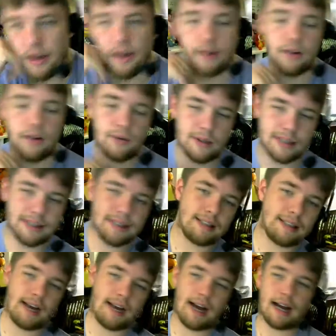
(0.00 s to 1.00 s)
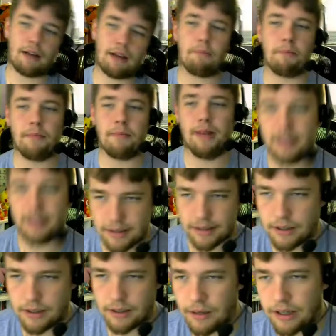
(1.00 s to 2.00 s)
Lolita's attack
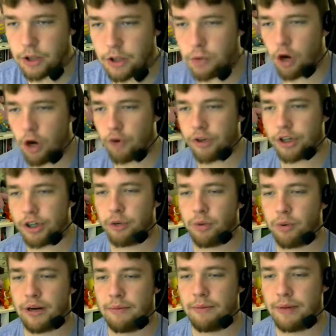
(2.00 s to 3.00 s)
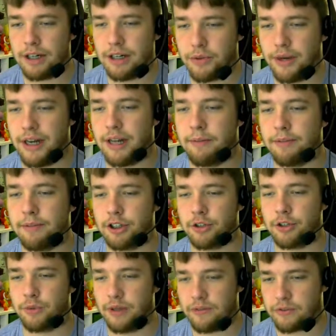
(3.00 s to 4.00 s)
missed. Well, you already knew where it was. You were hitting him with the
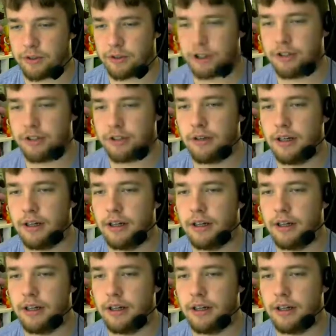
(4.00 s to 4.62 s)
swifts, weren't you?